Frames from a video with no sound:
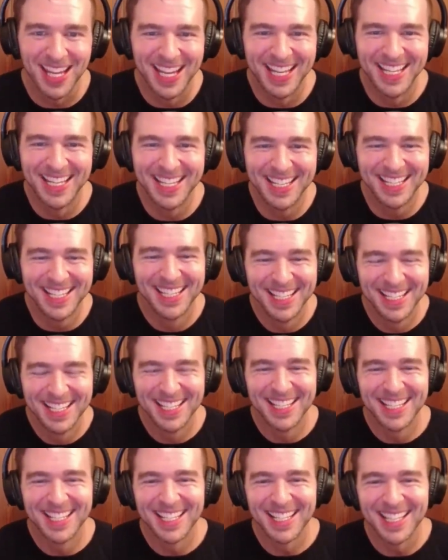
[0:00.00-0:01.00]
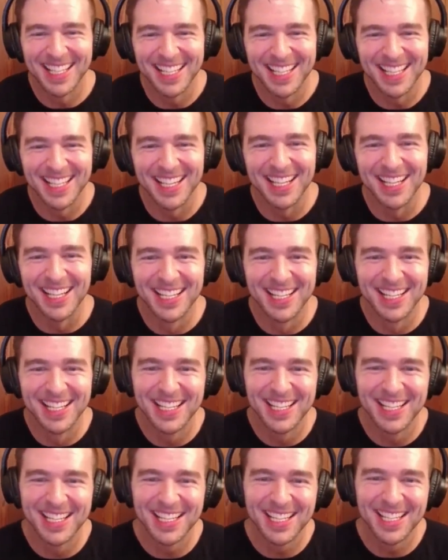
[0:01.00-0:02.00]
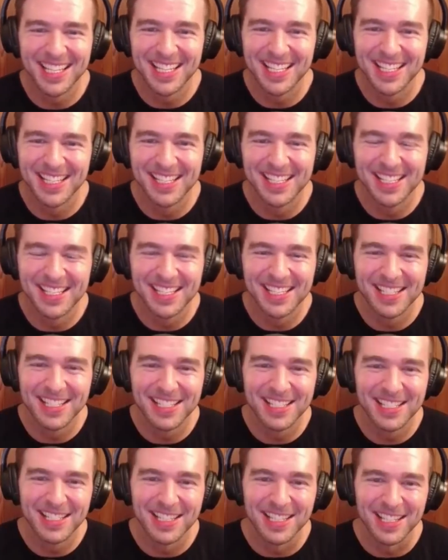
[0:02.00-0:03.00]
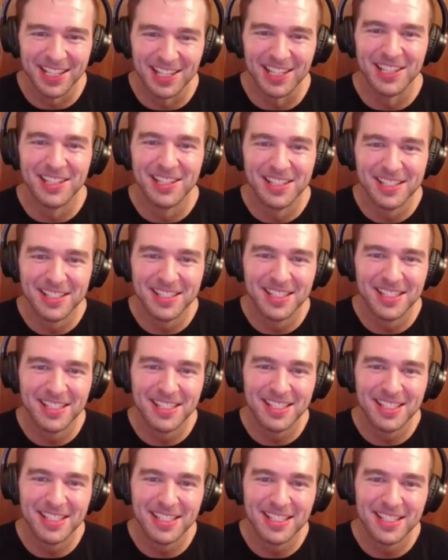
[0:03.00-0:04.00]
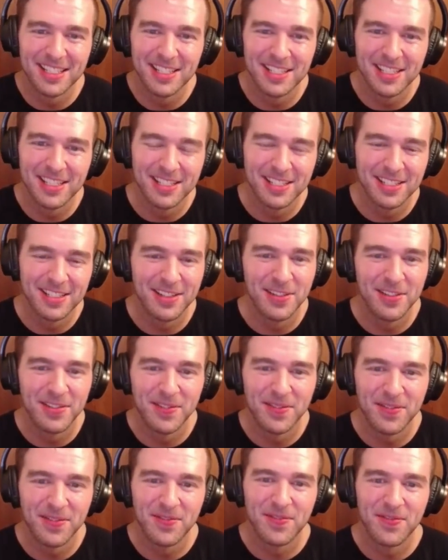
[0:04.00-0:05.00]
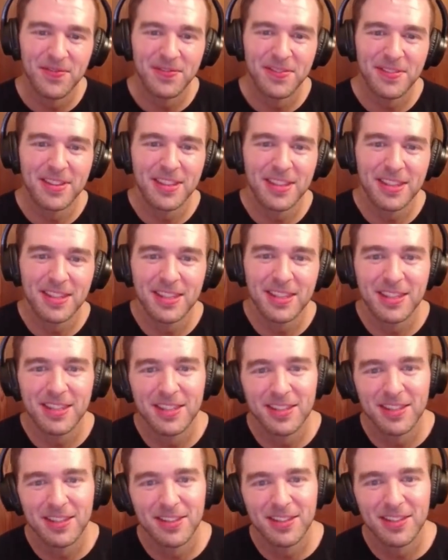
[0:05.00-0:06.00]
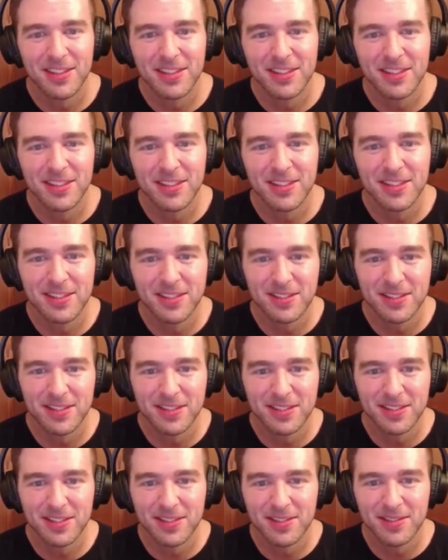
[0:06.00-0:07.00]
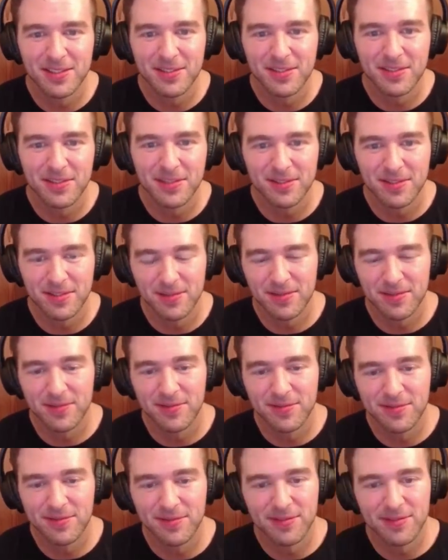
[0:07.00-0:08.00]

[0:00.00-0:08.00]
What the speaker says: The person shown says nothing.